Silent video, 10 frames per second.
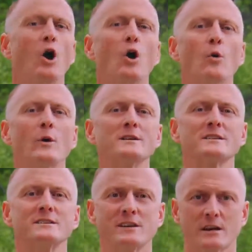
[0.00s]
Always
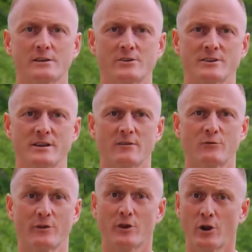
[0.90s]
conduct yourself
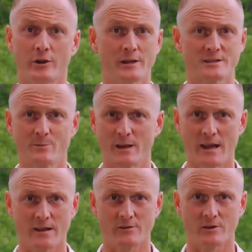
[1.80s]
with courteous
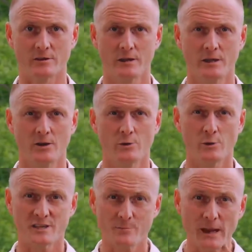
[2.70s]
behavior
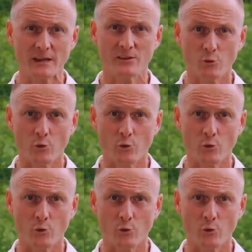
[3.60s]
respect the